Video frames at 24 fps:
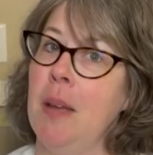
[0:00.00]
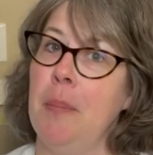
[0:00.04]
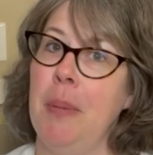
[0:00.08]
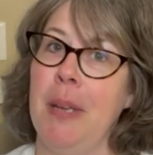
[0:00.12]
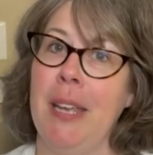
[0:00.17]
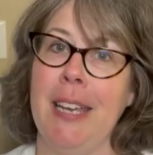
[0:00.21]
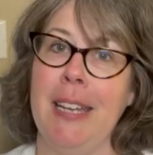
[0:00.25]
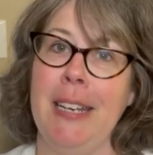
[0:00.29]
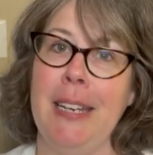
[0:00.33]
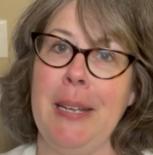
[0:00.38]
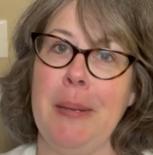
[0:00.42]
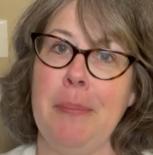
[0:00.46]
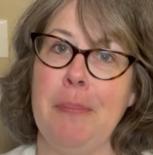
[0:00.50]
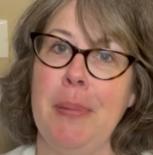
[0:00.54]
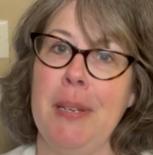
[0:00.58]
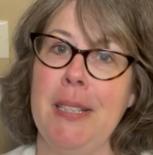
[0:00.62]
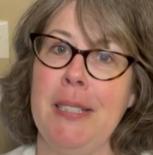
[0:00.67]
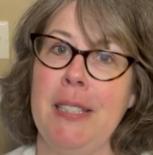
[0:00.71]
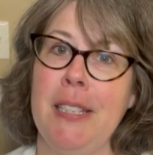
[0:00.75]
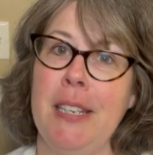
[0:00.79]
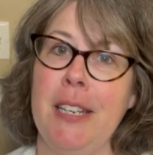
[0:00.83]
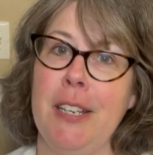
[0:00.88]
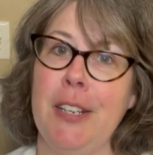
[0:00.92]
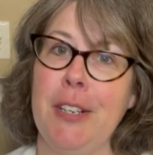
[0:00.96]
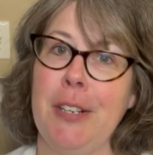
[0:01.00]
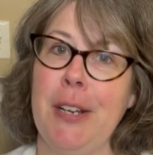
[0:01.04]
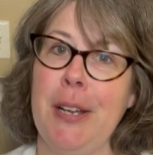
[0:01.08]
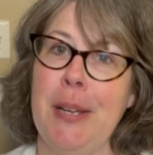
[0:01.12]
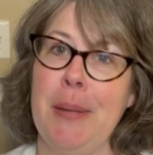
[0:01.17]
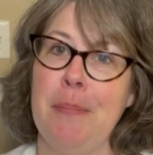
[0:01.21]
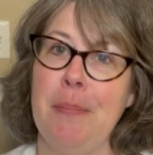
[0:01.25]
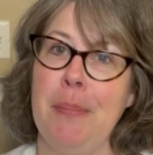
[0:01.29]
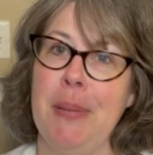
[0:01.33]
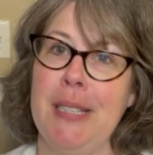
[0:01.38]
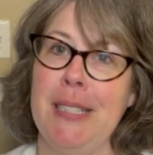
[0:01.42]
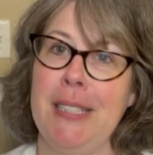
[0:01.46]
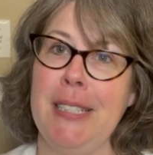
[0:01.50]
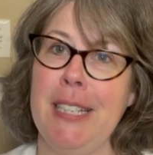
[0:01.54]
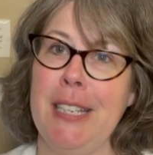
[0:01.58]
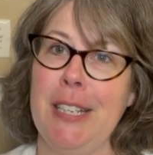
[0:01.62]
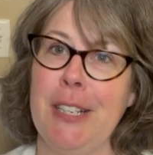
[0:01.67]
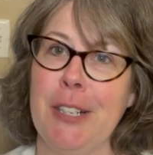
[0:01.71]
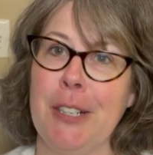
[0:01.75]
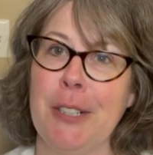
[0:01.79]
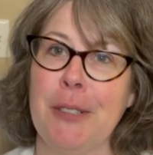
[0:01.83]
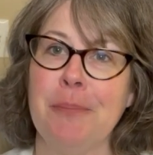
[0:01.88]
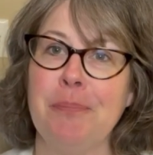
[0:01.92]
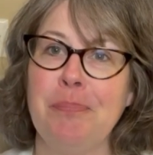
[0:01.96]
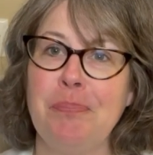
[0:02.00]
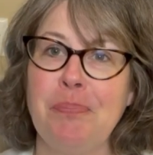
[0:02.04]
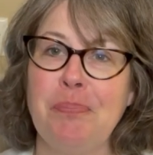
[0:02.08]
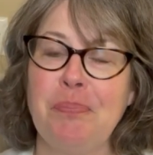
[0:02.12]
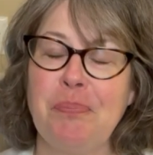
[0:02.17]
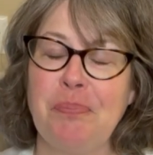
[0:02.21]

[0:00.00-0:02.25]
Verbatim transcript: be getting busier and busier